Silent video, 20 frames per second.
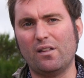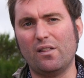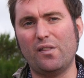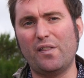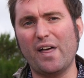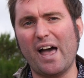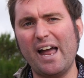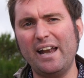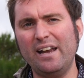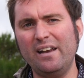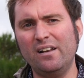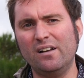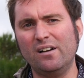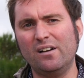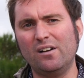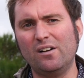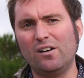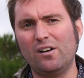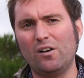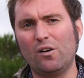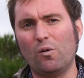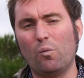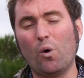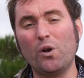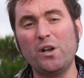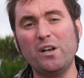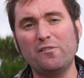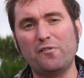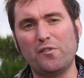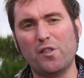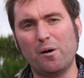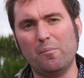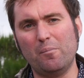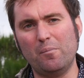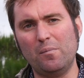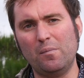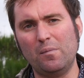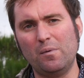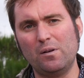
Then one of them,